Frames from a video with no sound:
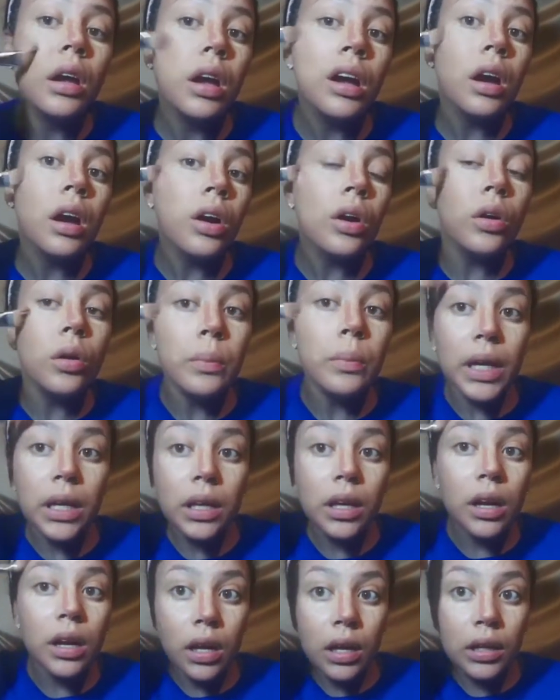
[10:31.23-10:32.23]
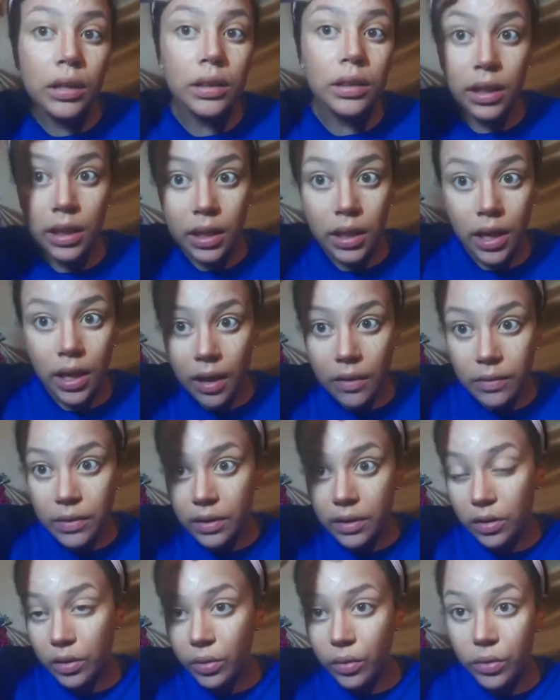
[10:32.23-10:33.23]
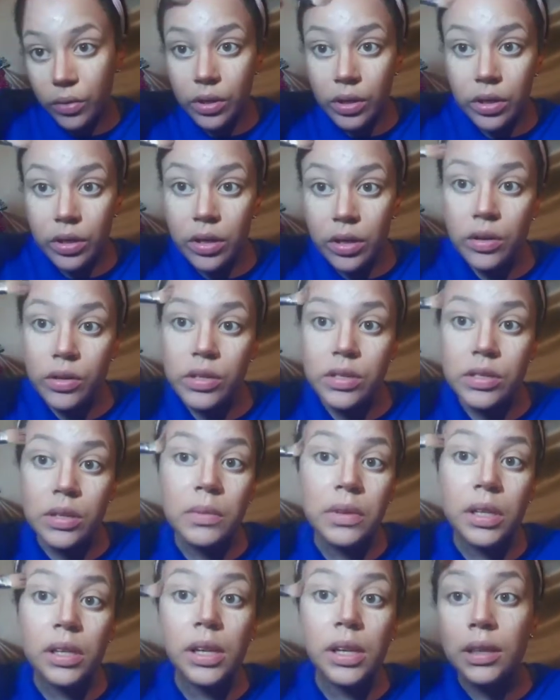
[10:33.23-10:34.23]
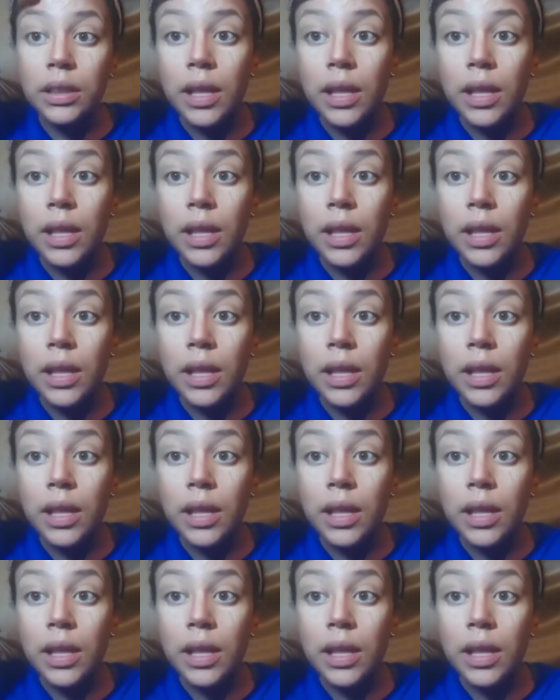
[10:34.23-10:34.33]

oh my god, they have an odor or something like